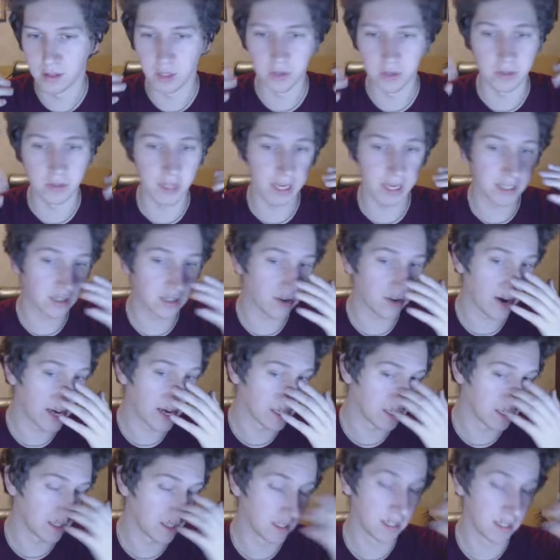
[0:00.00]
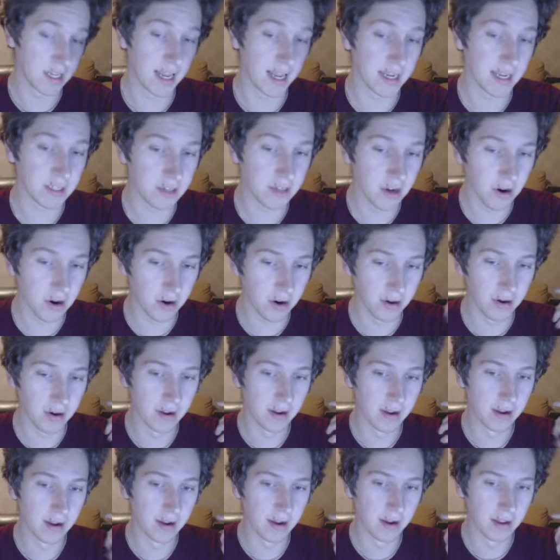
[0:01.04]
extra actions next turn.
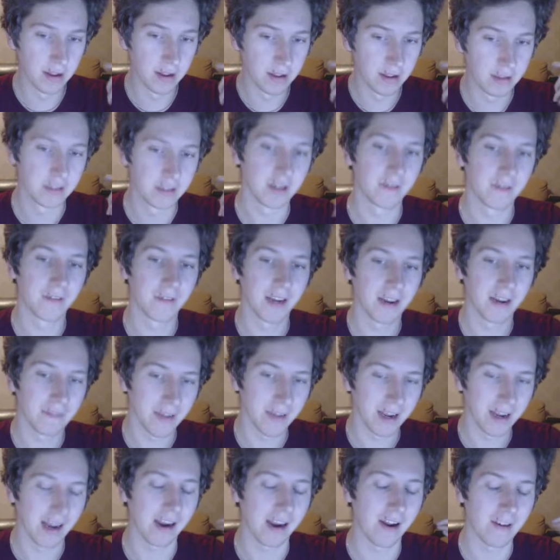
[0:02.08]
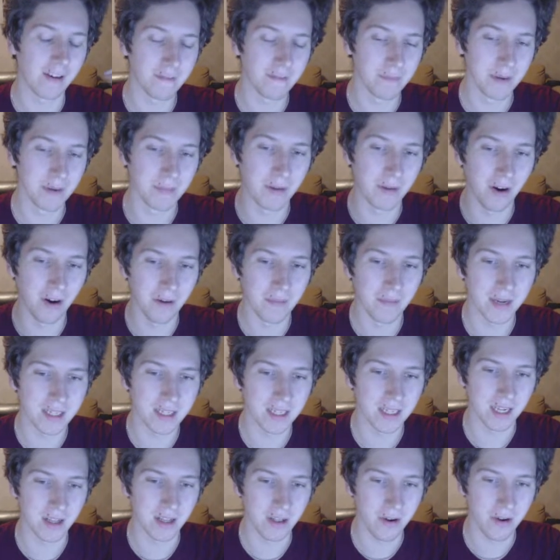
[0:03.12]
Something I think a lot of people are
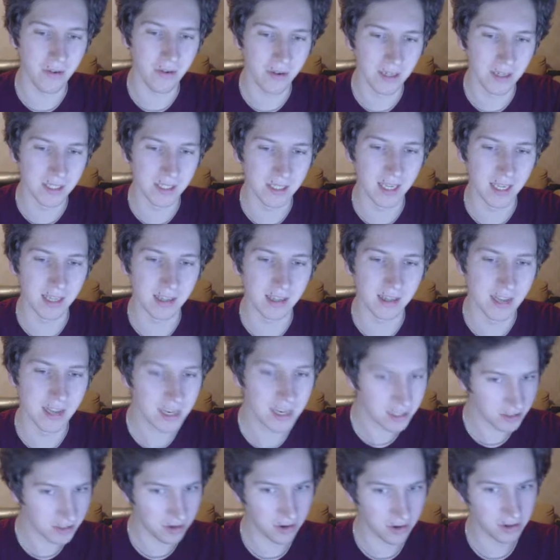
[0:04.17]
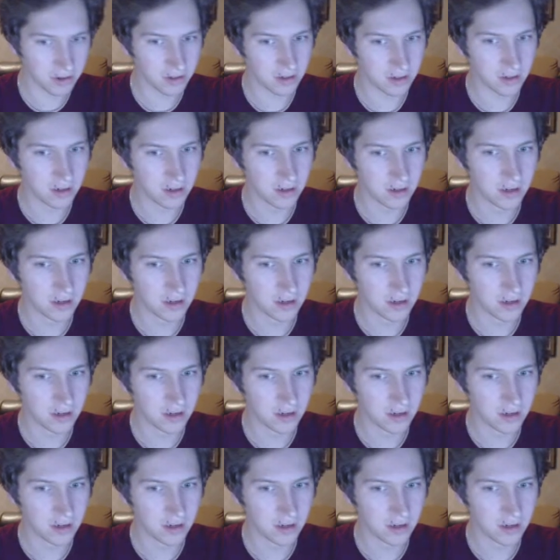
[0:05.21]
missing though is that next turn,